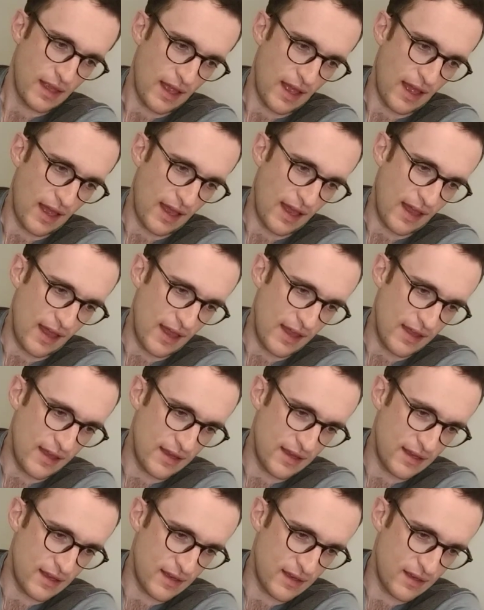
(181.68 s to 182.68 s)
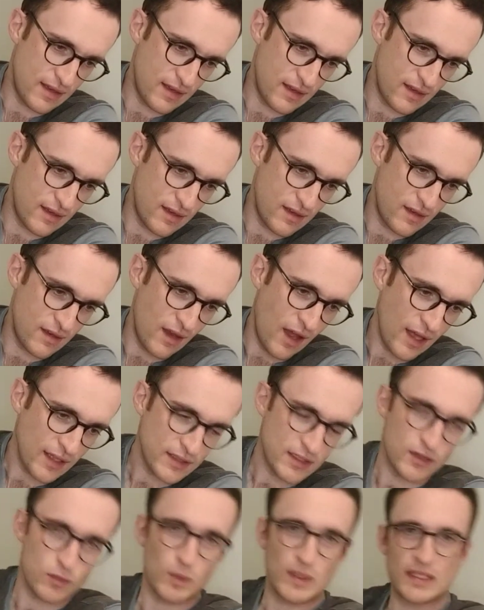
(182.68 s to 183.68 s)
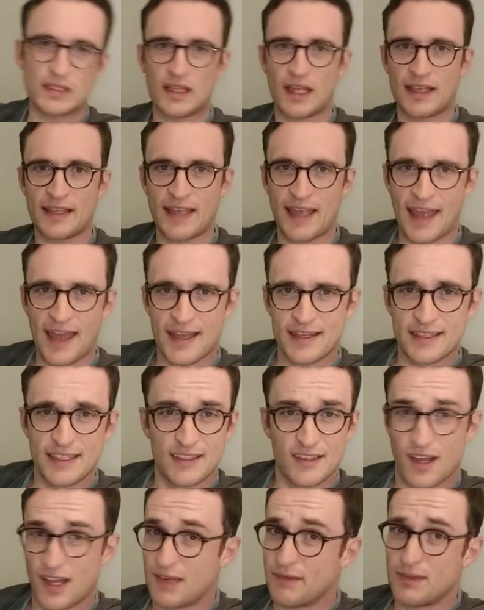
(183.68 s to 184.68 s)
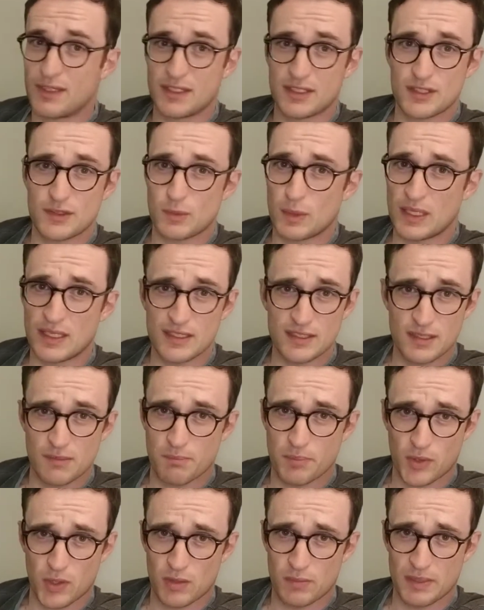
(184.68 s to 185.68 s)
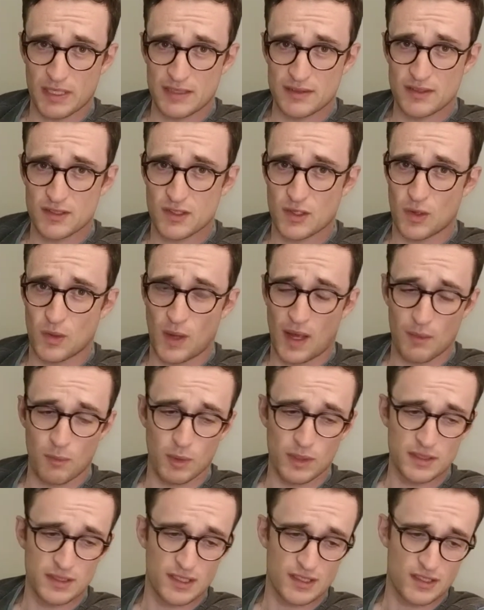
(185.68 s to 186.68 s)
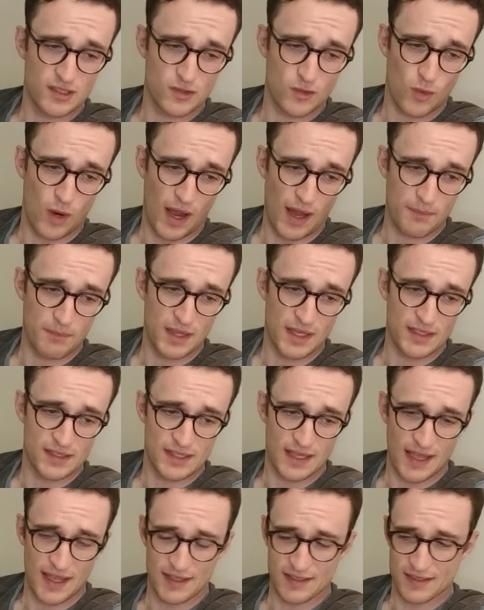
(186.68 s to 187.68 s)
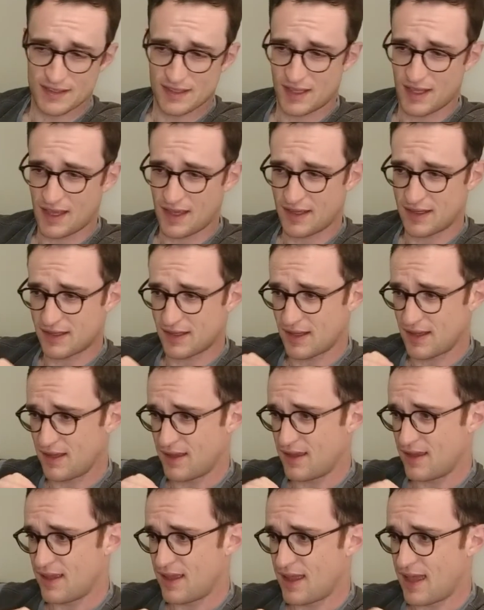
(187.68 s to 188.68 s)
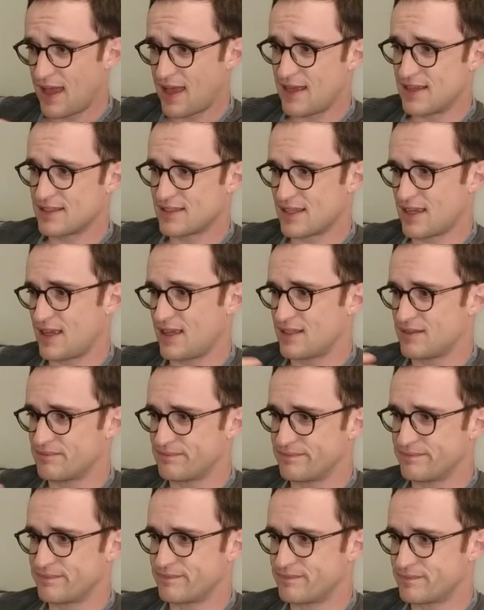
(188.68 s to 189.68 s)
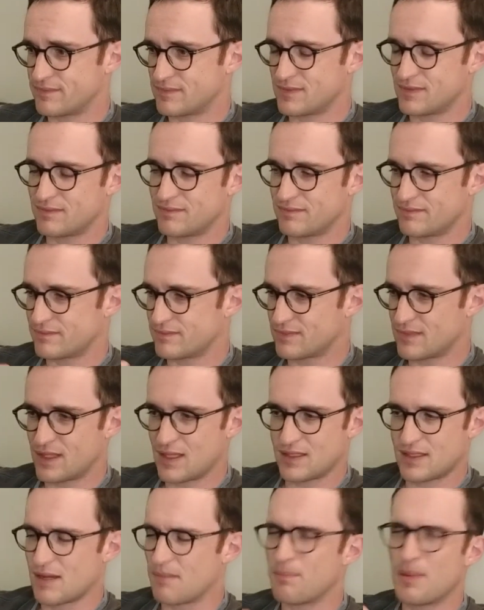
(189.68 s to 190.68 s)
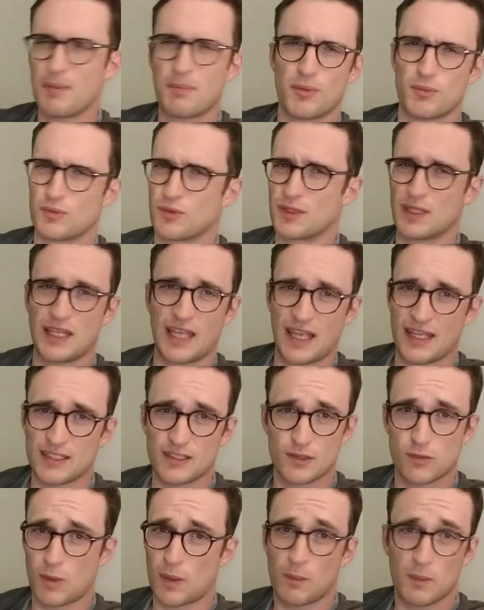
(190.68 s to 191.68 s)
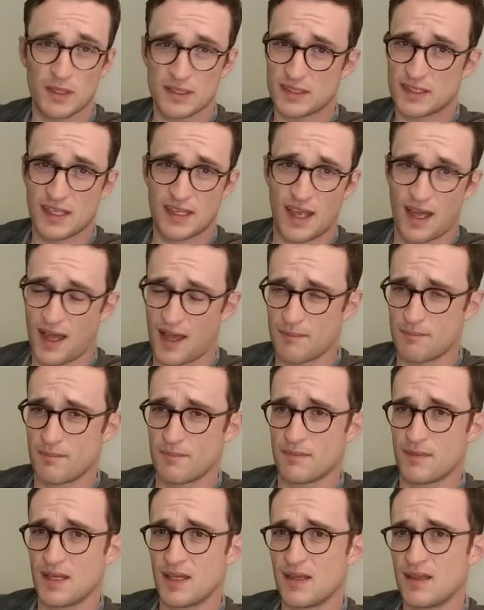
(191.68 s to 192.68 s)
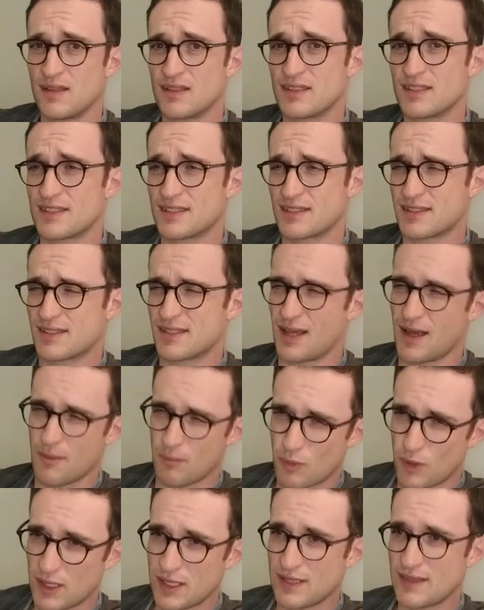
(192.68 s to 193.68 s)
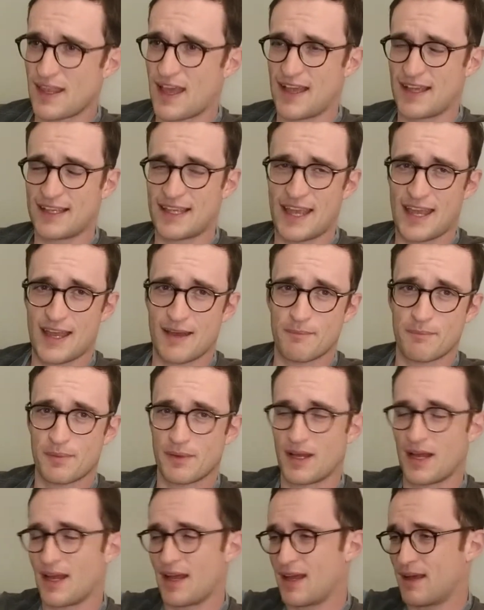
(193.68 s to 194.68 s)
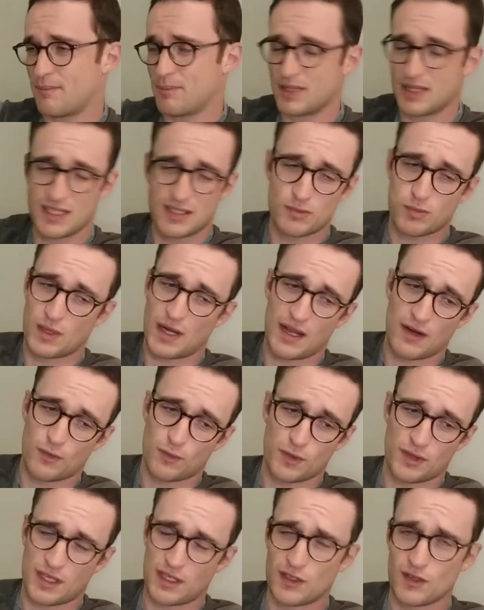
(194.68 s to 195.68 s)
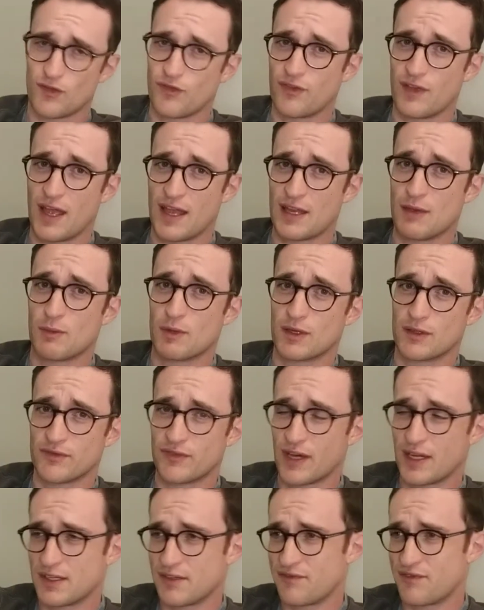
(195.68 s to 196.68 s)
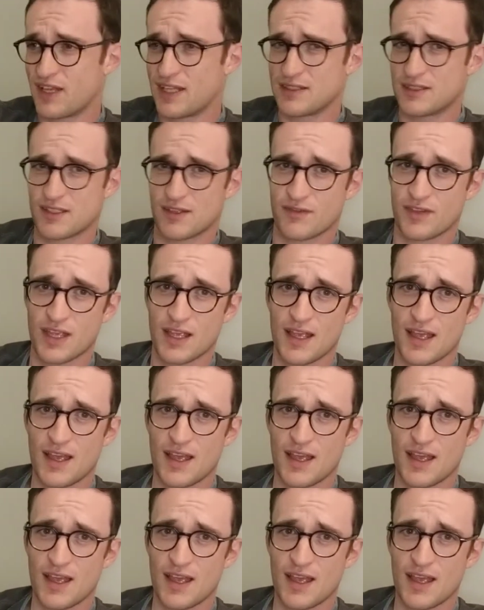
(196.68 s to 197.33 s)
Uh, Not sweet like candy, not even as sweet as a bourbon. So I wouldn't describe this as like as some people really hate sweet whiskey. I'm somewhat in that camp, but this one I don't think anyone will find offensive.